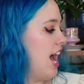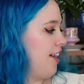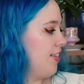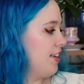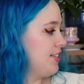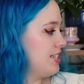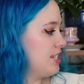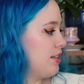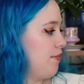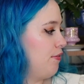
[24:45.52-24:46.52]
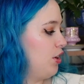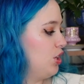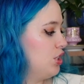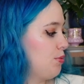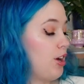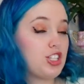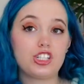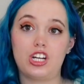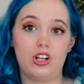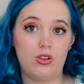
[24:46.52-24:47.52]
I think this is the first
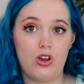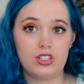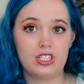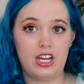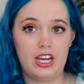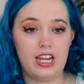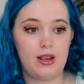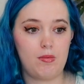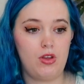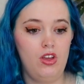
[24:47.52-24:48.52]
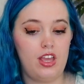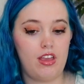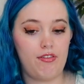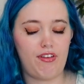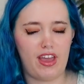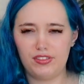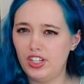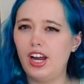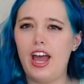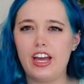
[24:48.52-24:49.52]
project in a long time, if ever.
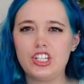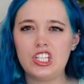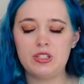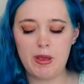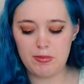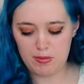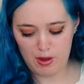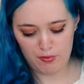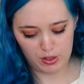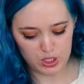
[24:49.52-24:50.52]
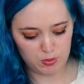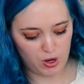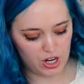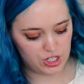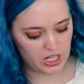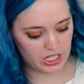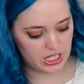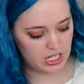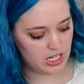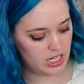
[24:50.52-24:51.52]
Actually, this might be my first
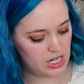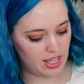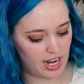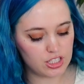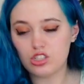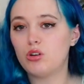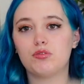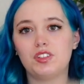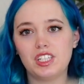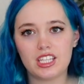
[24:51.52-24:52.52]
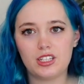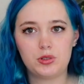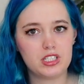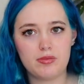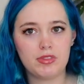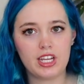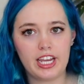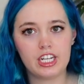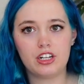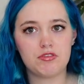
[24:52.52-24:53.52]
project that I don't feel like there was something
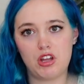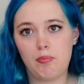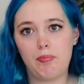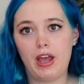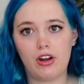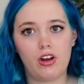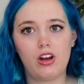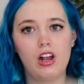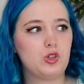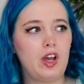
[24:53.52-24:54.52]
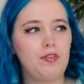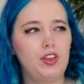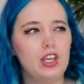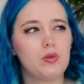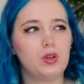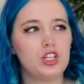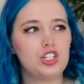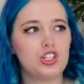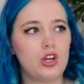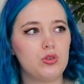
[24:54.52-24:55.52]
I could have done better. I feel like really
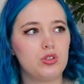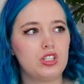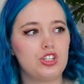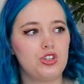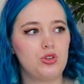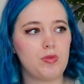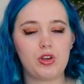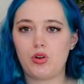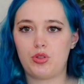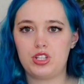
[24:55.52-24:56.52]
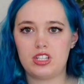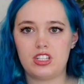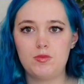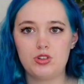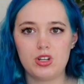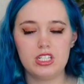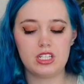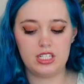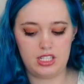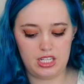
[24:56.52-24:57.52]
shows to my growth as a seamstress
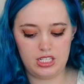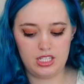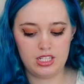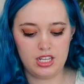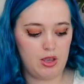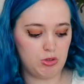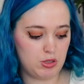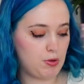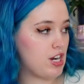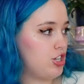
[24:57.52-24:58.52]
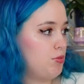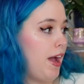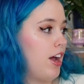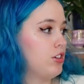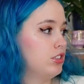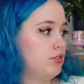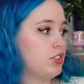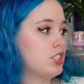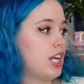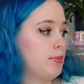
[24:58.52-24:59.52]
because this was a brand new pattern the
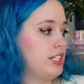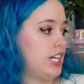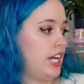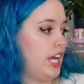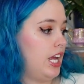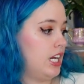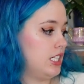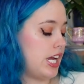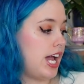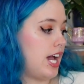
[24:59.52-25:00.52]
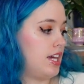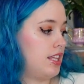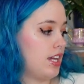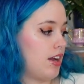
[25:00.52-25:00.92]
first time I did it and yeah I think